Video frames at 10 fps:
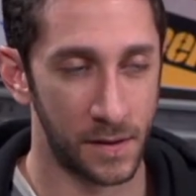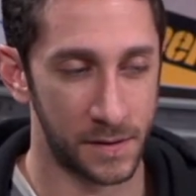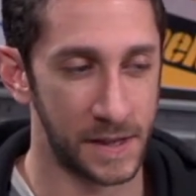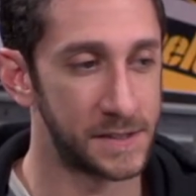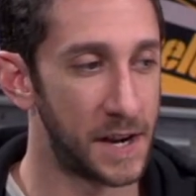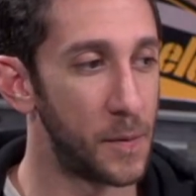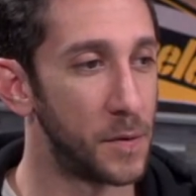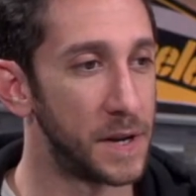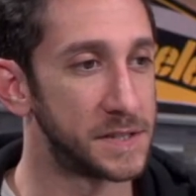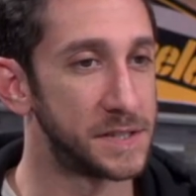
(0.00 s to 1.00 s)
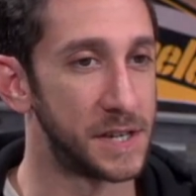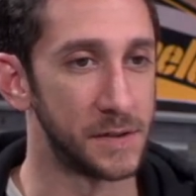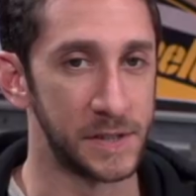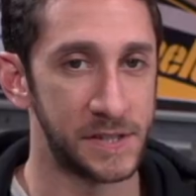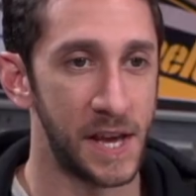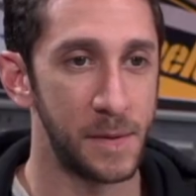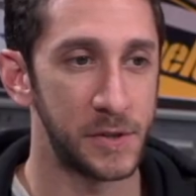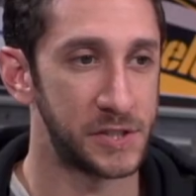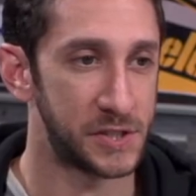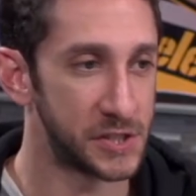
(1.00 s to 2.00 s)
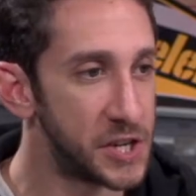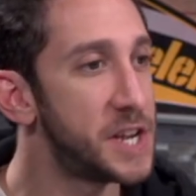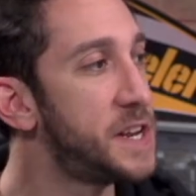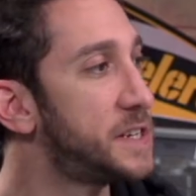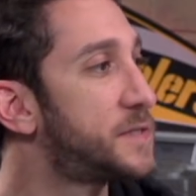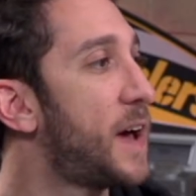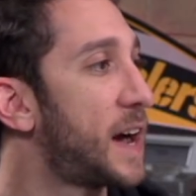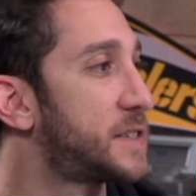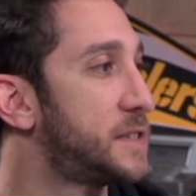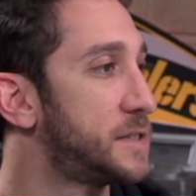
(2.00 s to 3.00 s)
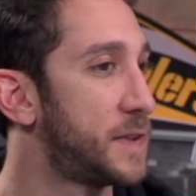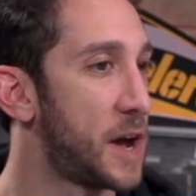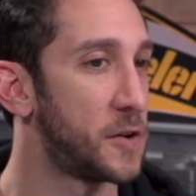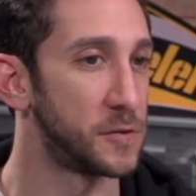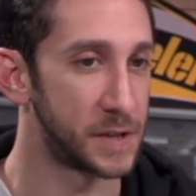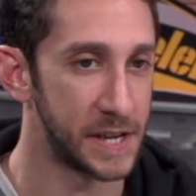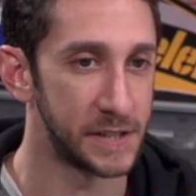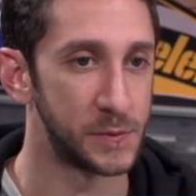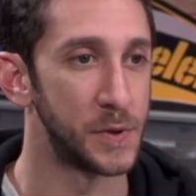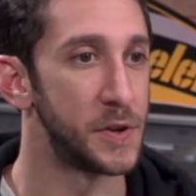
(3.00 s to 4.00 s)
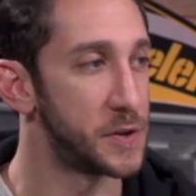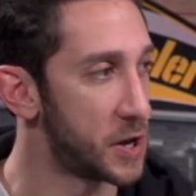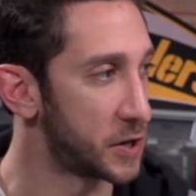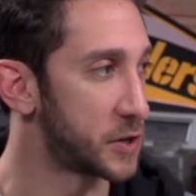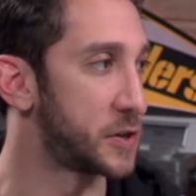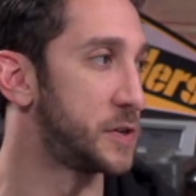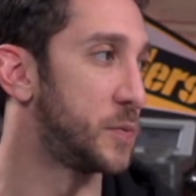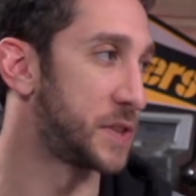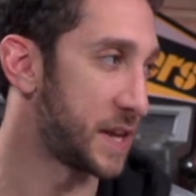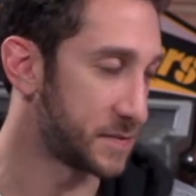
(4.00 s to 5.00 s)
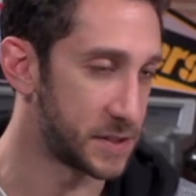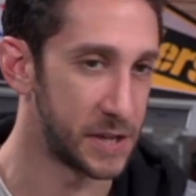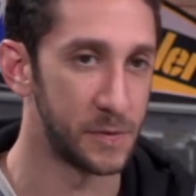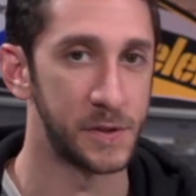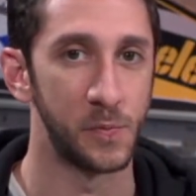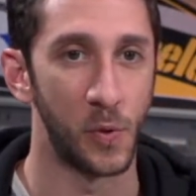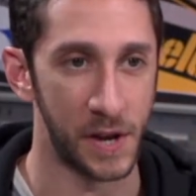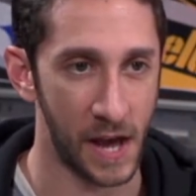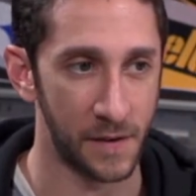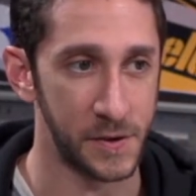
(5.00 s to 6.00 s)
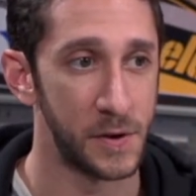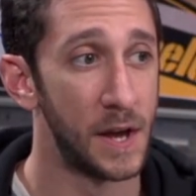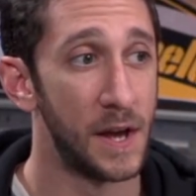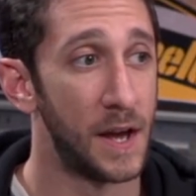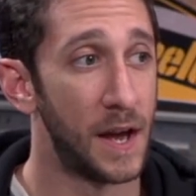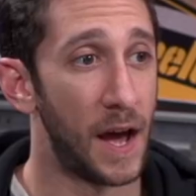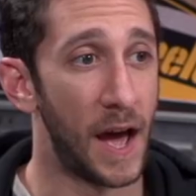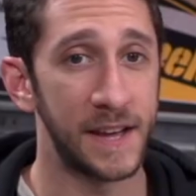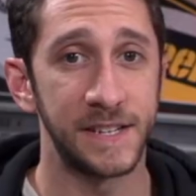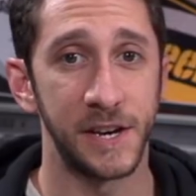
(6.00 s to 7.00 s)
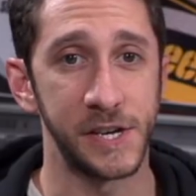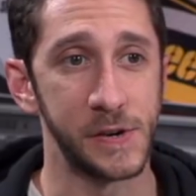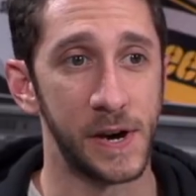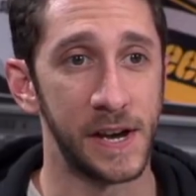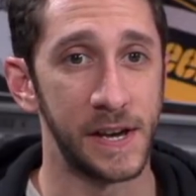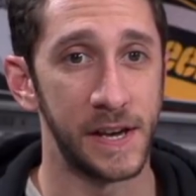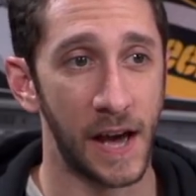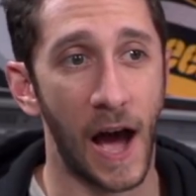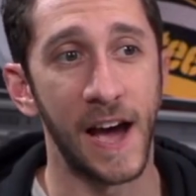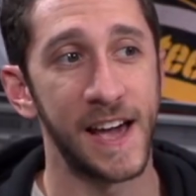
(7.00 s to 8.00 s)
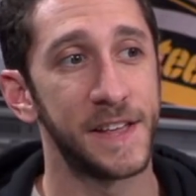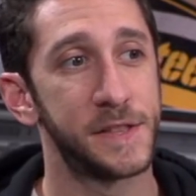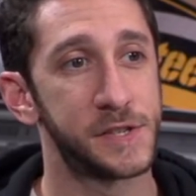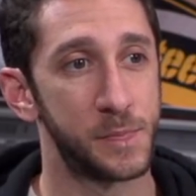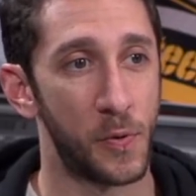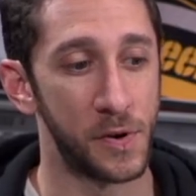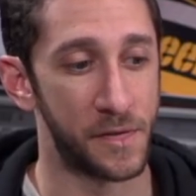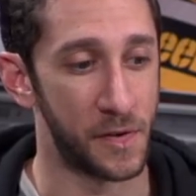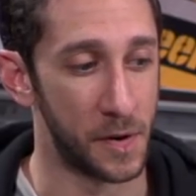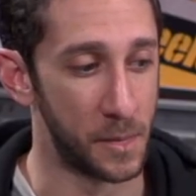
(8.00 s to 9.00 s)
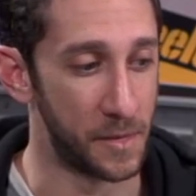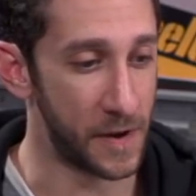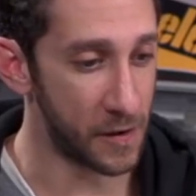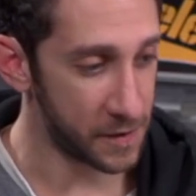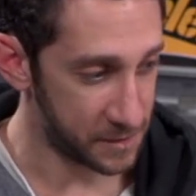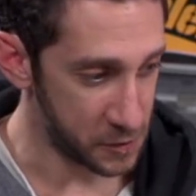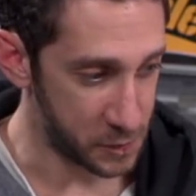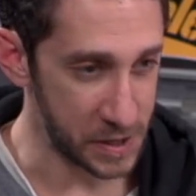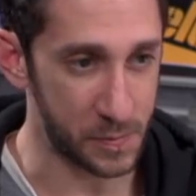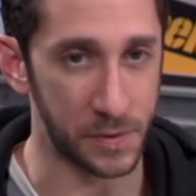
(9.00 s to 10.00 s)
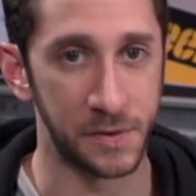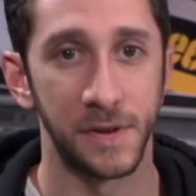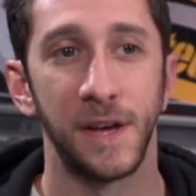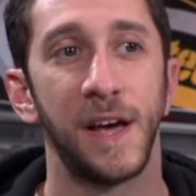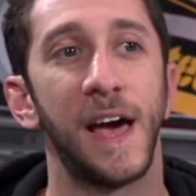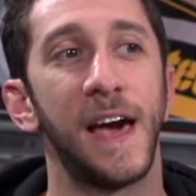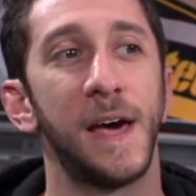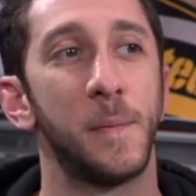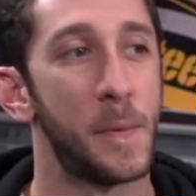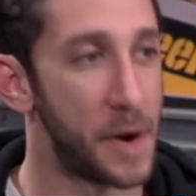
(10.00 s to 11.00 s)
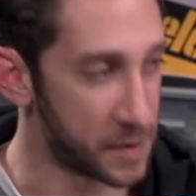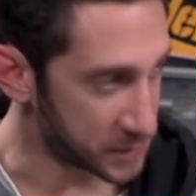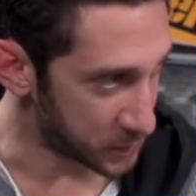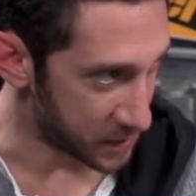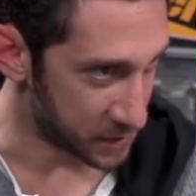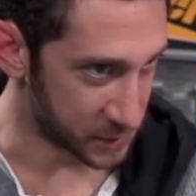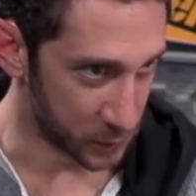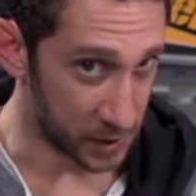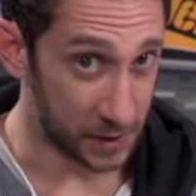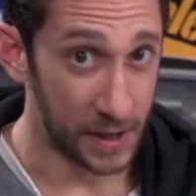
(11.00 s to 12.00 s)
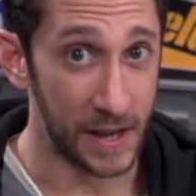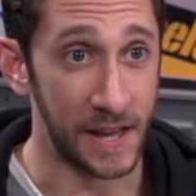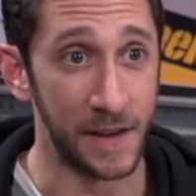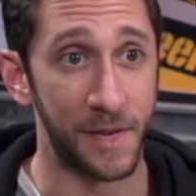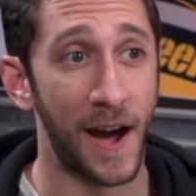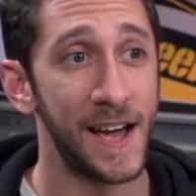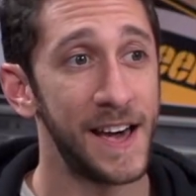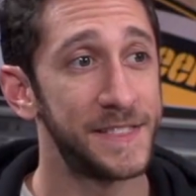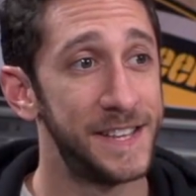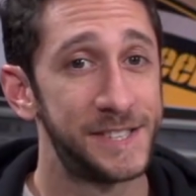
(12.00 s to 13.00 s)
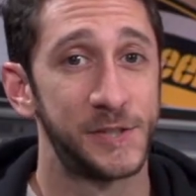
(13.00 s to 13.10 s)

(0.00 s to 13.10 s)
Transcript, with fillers: things that I won't necessarily say, but just the shittiness factor of how kids, when they're younger and what they have to deal with and what have you. I can tell you, I had the support from very few people, and my parents were there as well. If I had this